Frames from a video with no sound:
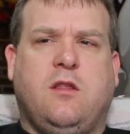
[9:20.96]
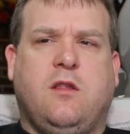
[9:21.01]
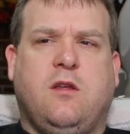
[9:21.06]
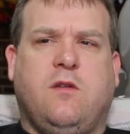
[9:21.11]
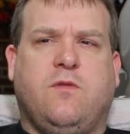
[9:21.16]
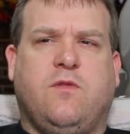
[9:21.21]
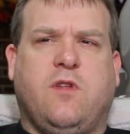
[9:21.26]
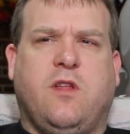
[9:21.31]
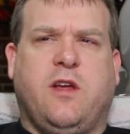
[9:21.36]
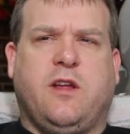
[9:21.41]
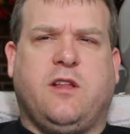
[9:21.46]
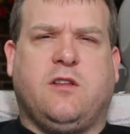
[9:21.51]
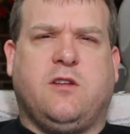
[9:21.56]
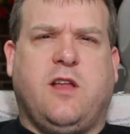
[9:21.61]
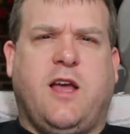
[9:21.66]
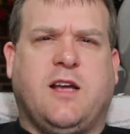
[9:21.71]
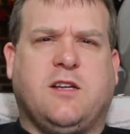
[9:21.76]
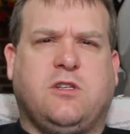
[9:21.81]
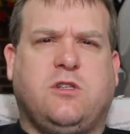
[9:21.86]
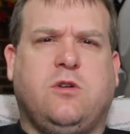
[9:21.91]
and then for like the
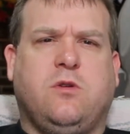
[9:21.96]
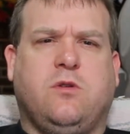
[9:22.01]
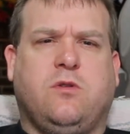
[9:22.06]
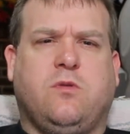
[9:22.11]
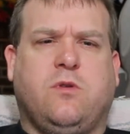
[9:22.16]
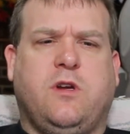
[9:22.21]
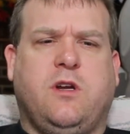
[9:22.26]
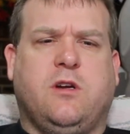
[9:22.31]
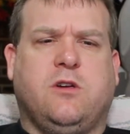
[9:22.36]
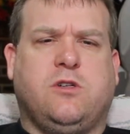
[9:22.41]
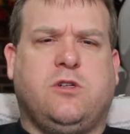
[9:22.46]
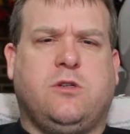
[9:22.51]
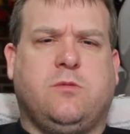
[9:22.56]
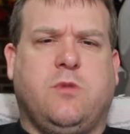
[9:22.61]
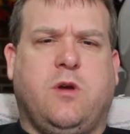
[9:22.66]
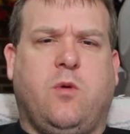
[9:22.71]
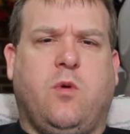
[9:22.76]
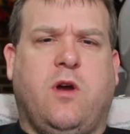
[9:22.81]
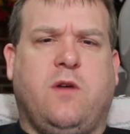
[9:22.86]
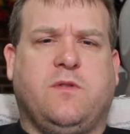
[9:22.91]
last 2 or 3 years,
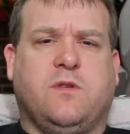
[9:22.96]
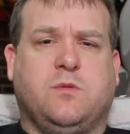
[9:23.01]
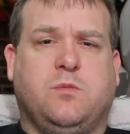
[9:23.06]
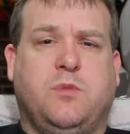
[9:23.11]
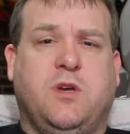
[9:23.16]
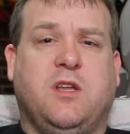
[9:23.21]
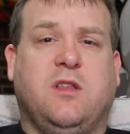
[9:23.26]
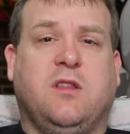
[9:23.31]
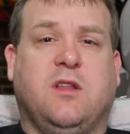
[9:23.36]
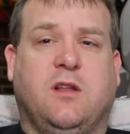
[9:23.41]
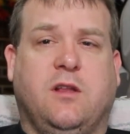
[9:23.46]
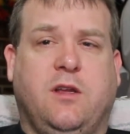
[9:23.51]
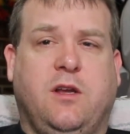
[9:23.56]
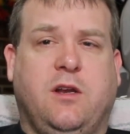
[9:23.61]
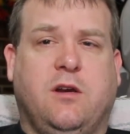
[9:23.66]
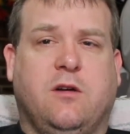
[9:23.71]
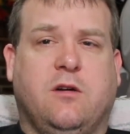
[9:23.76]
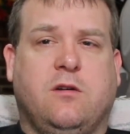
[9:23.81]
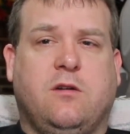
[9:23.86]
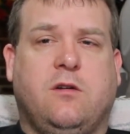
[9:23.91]
my wife has been the
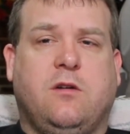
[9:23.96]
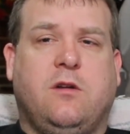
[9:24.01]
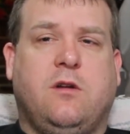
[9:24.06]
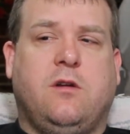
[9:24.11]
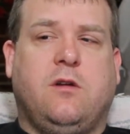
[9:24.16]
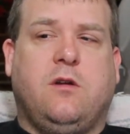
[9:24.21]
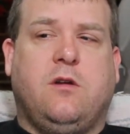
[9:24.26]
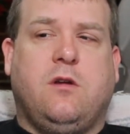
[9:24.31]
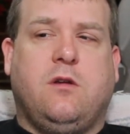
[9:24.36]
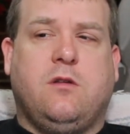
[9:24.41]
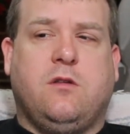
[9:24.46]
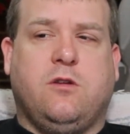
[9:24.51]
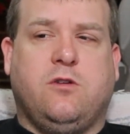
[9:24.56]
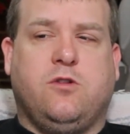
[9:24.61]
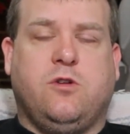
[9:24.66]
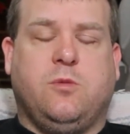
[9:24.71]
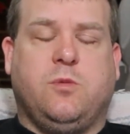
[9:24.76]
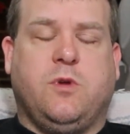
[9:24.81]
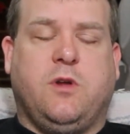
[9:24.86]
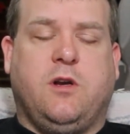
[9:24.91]
leader, the
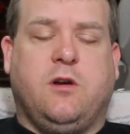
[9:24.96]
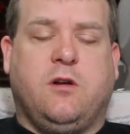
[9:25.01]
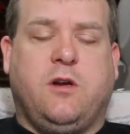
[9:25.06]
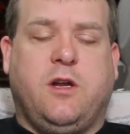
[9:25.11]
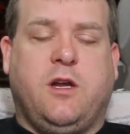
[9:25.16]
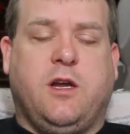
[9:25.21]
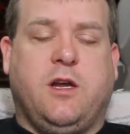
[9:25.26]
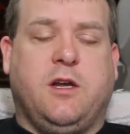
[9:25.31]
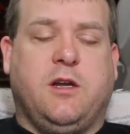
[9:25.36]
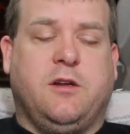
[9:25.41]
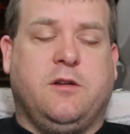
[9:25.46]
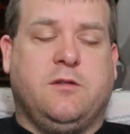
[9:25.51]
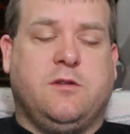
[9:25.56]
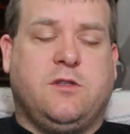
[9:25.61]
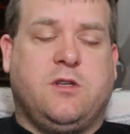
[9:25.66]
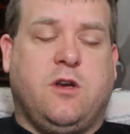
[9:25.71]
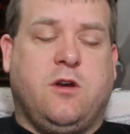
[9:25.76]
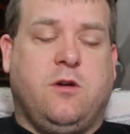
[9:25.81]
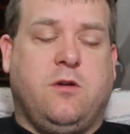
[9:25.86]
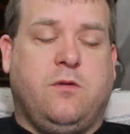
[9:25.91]
troop leader.
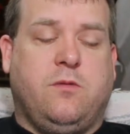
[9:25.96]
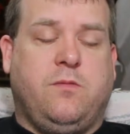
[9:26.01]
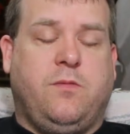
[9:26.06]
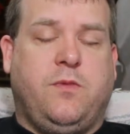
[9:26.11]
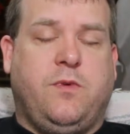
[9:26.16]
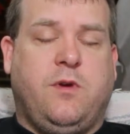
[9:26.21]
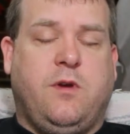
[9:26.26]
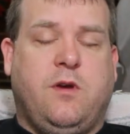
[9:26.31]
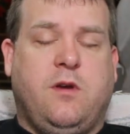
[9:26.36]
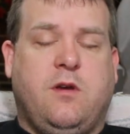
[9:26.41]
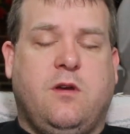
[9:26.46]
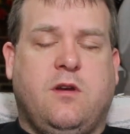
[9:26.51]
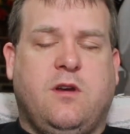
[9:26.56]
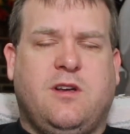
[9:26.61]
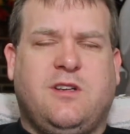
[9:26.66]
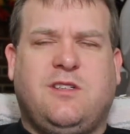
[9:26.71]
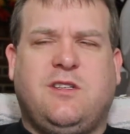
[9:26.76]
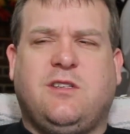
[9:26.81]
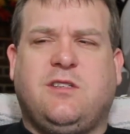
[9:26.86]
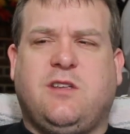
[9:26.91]
And so
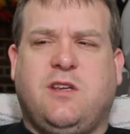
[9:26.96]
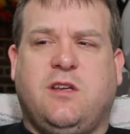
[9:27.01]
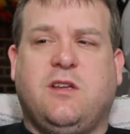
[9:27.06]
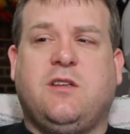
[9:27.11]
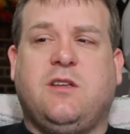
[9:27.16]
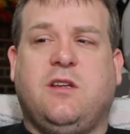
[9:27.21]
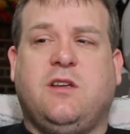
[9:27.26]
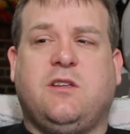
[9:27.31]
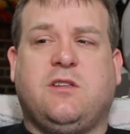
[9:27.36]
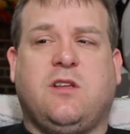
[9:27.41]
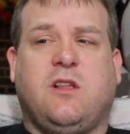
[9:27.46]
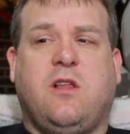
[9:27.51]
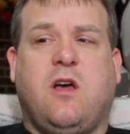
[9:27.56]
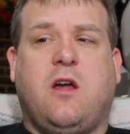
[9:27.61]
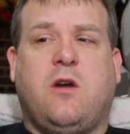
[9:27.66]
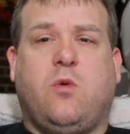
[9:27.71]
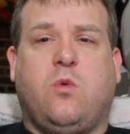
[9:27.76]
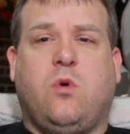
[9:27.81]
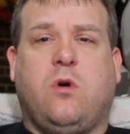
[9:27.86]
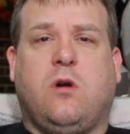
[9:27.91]
it's just, it is a
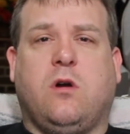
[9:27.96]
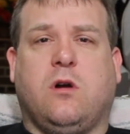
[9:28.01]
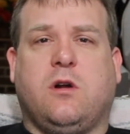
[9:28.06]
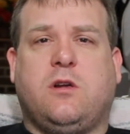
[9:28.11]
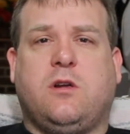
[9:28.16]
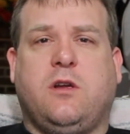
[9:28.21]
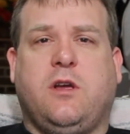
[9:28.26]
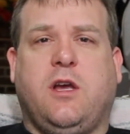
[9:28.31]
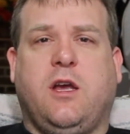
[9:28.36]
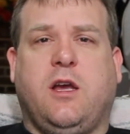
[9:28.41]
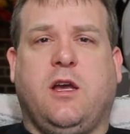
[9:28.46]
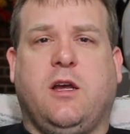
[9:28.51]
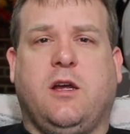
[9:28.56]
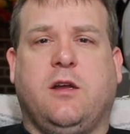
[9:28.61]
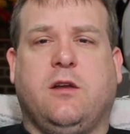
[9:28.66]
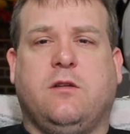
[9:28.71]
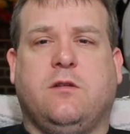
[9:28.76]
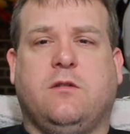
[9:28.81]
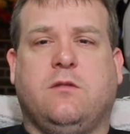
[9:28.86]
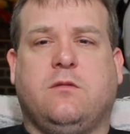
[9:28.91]
lot of work,
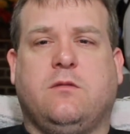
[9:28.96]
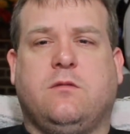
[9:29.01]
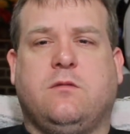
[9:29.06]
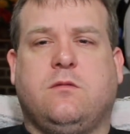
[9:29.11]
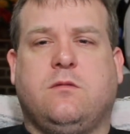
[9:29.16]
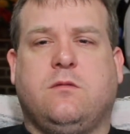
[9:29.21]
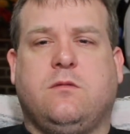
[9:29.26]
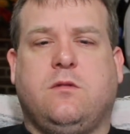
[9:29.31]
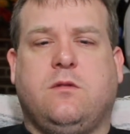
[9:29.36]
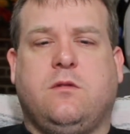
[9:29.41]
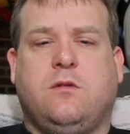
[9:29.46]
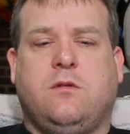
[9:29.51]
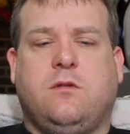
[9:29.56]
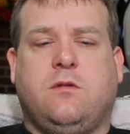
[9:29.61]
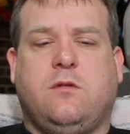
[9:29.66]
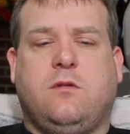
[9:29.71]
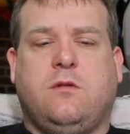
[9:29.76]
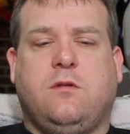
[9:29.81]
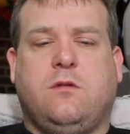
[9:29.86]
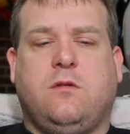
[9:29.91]
and
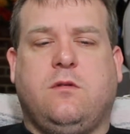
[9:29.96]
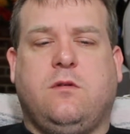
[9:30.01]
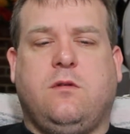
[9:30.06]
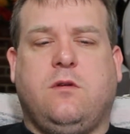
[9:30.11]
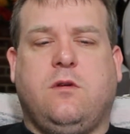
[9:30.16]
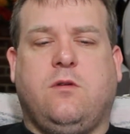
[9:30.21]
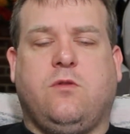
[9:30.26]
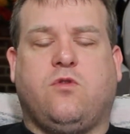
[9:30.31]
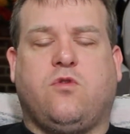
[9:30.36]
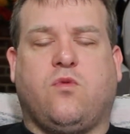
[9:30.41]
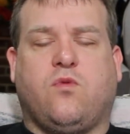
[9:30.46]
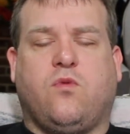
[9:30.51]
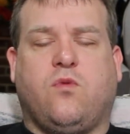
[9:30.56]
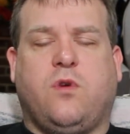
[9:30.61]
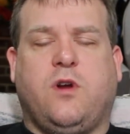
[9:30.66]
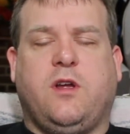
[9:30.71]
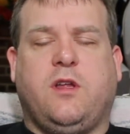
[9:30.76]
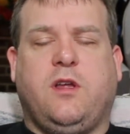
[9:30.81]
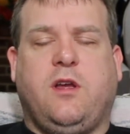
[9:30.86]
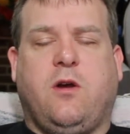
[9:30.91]
it's
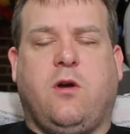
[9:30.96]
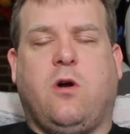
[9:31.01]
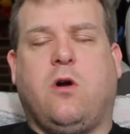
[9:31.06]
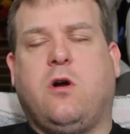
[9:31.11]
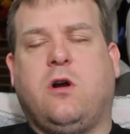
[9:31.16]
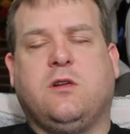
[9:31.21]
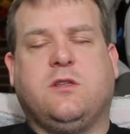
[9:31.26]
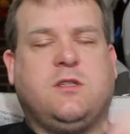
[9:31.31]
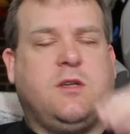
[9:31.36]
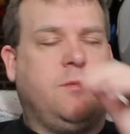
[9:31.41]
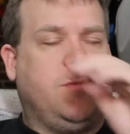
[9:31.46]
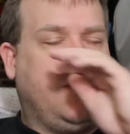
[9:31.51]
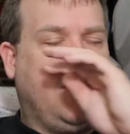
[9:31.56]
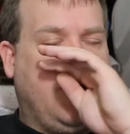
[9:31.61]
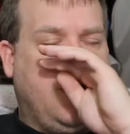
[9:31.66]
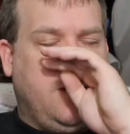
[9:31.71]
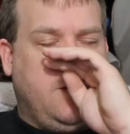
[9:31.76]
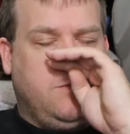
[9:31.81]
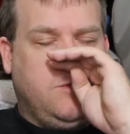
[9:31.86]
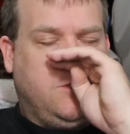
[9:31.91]
really hard
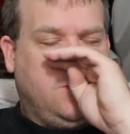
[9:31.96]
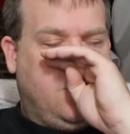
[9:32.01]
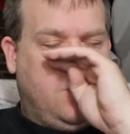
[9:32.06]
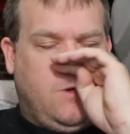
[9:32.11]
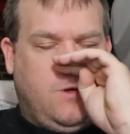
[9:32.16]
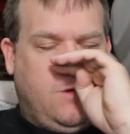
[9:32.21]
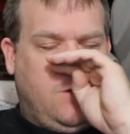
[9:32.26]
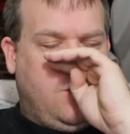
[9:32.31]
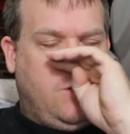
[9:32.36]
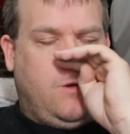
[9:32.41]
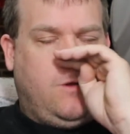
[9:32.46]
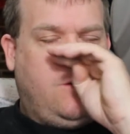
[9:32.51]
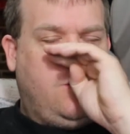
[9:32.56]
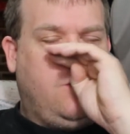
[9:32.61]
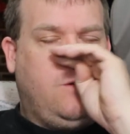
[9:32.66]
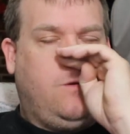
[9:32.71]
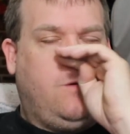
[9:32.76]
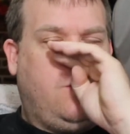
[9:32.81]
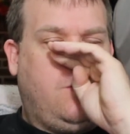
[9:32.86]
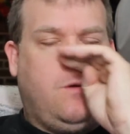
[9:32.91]
sometimes.
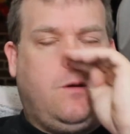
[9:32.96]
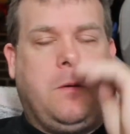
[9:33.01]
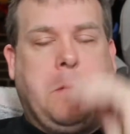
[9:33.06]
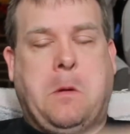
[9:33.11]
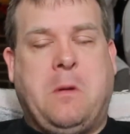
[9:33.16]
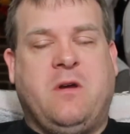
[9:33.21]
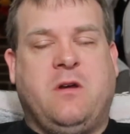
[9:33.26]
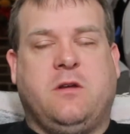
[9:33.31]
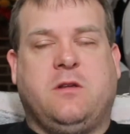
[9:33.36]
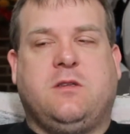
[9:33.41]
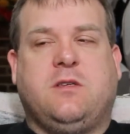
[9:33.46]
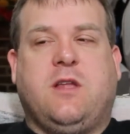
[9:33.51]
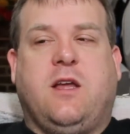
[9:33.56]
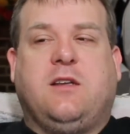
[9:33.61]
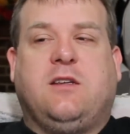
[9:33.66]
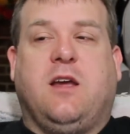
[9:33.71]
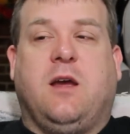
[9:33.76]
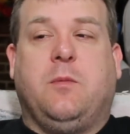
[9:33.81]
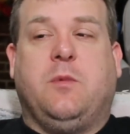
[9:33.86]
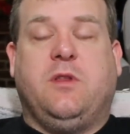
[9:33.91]
It's
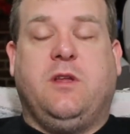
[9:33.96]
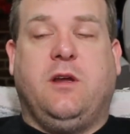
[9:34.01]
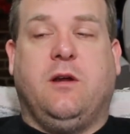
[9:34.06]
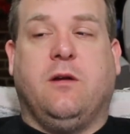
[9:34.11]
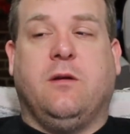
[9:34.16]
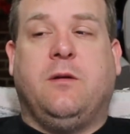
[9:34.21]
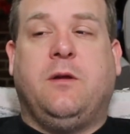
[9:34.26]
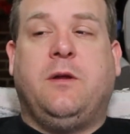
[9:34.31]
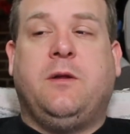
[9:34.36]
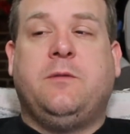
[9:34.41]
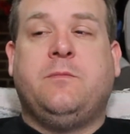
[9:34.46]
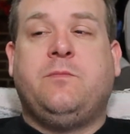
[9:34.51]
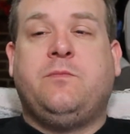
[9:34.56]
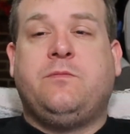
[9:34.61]
that time of the year.